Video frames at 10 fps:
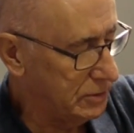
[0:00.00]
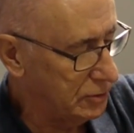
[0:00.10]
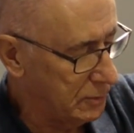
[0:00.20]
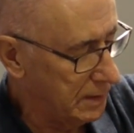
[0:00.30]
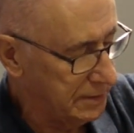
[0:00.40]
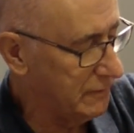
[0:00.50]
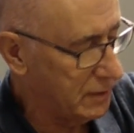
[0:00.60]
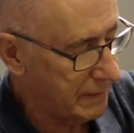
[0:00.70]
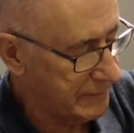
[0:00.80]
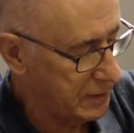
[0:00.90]
other one, you've
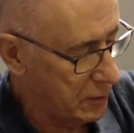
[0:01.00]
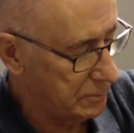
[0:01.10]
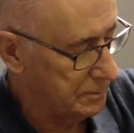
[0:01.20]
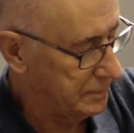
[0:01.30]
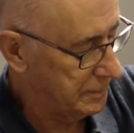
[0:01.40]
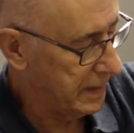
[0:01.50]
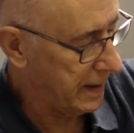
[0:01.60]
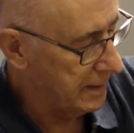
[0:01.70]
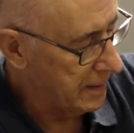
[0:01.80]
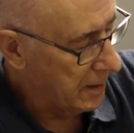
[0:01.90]
got to have it open there.